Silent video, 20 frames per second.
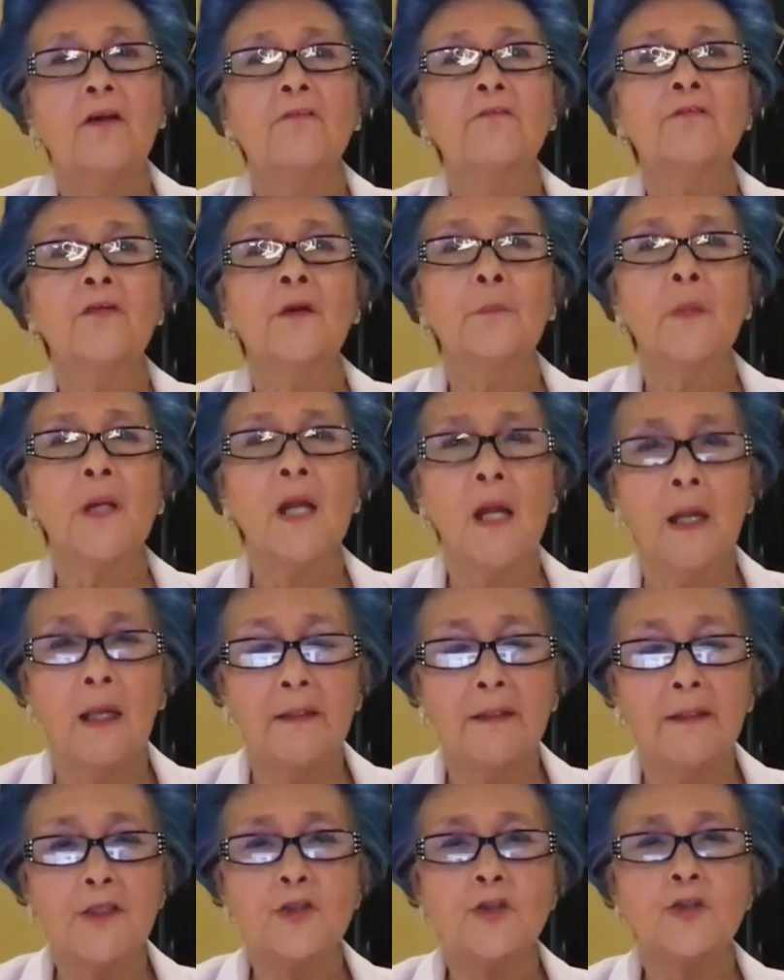from
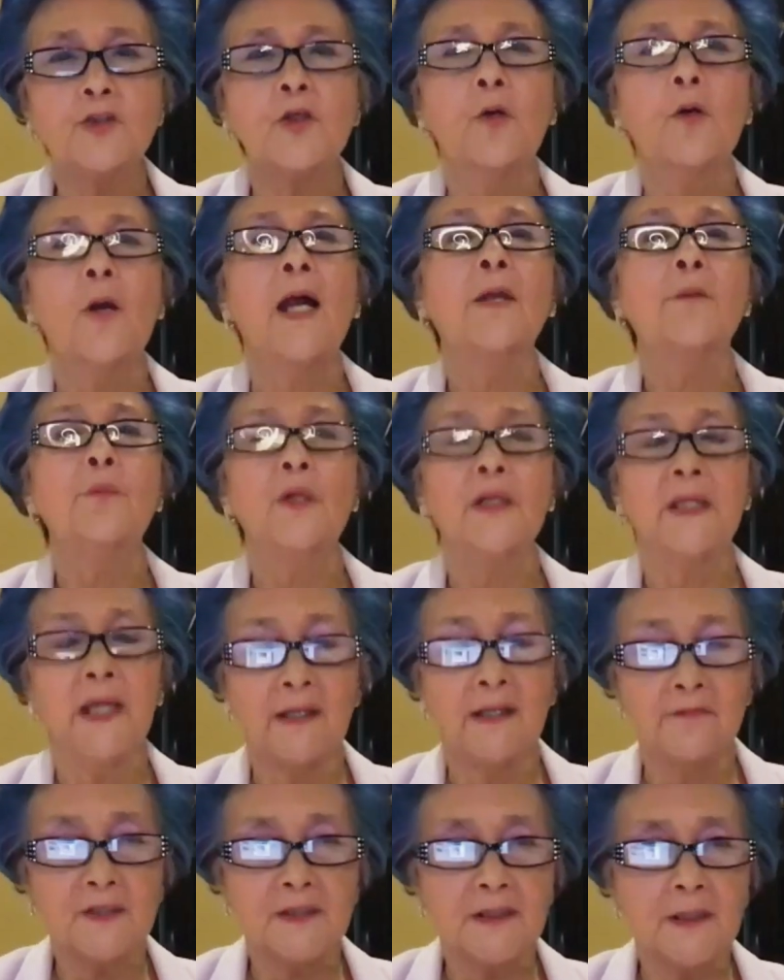college so I would
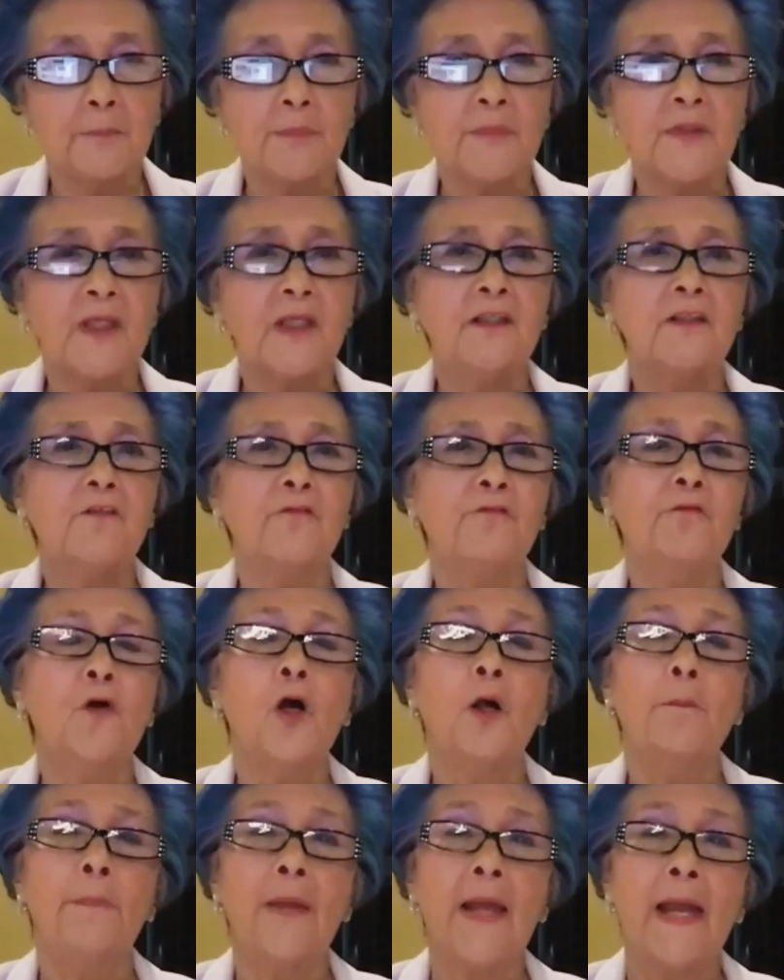have something to
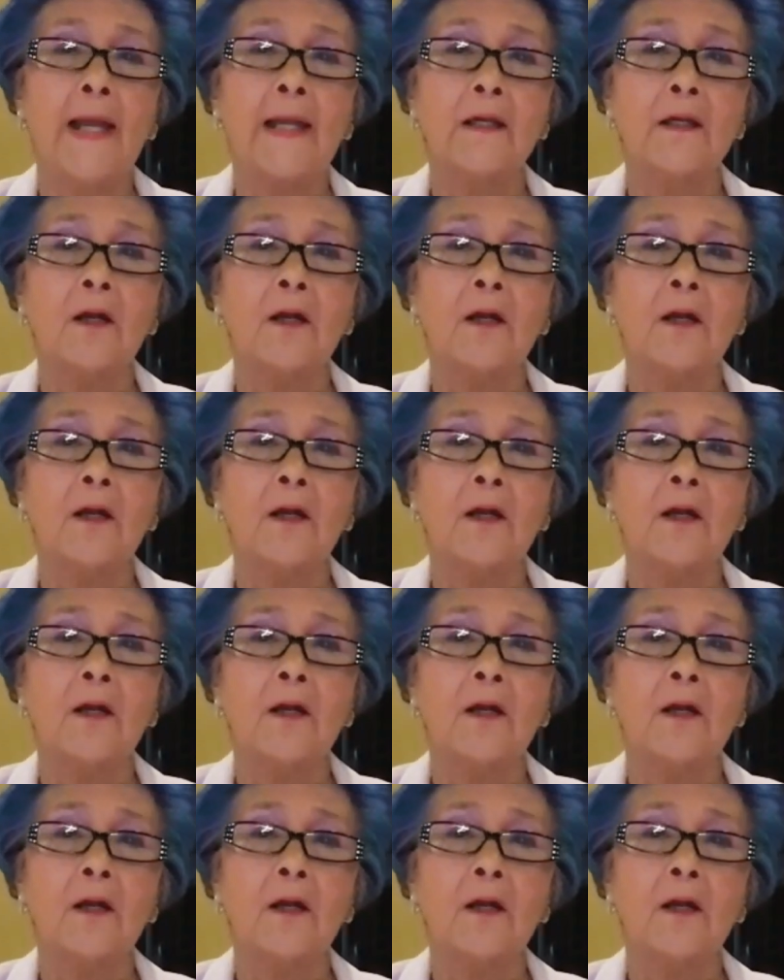fall back